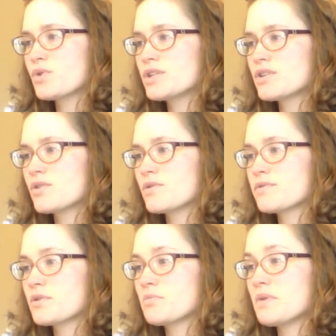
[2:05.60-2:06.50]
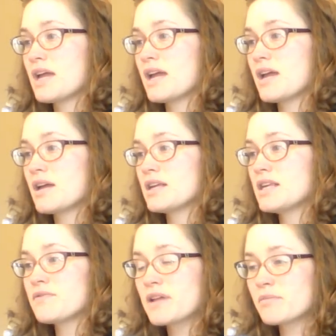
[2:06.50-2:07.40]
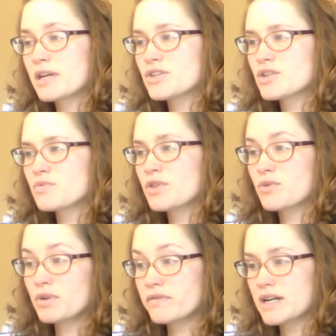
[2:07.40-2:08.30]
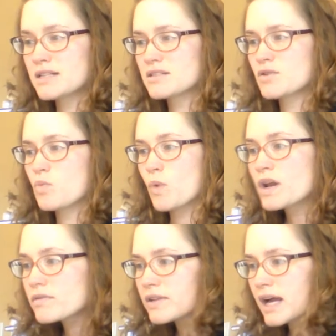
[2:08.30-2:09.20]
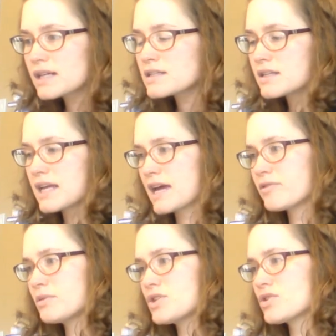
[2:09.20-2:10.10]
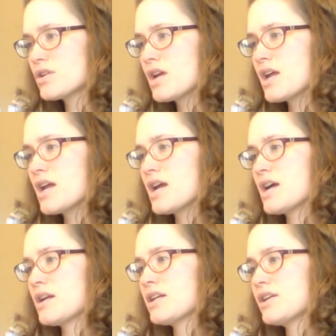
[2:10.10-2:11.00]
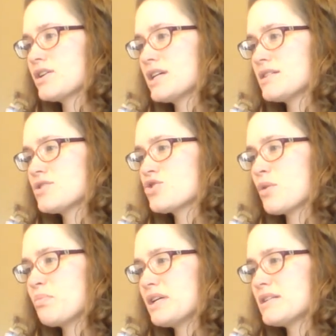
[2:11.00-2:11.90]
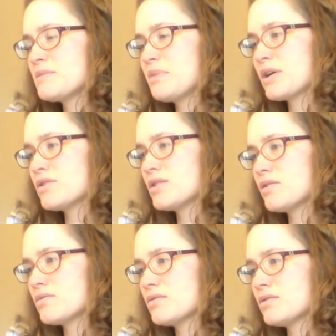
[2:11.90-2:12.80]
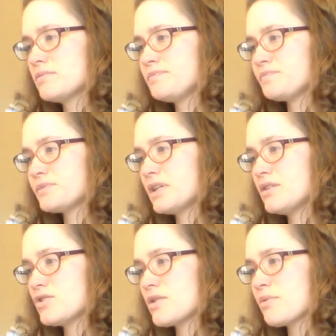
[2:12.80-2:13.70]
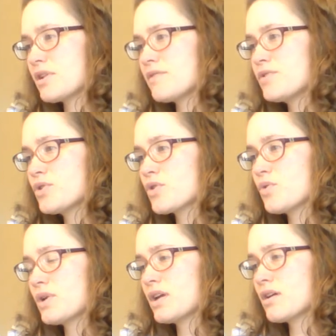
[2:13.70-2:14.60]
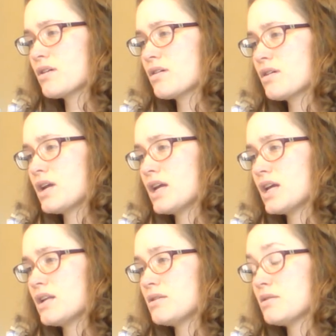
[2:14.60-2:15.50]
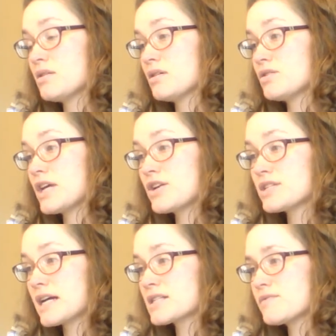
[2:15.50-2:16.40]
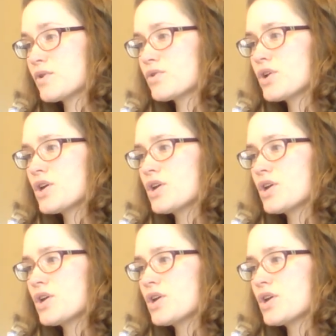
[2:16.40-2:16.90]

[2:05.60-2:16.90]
to go from E flat major with 3 flats to 1 flat in F major. Clarinets, trumpets, baritone. In the treble clef, you're going, and tenor saxophone,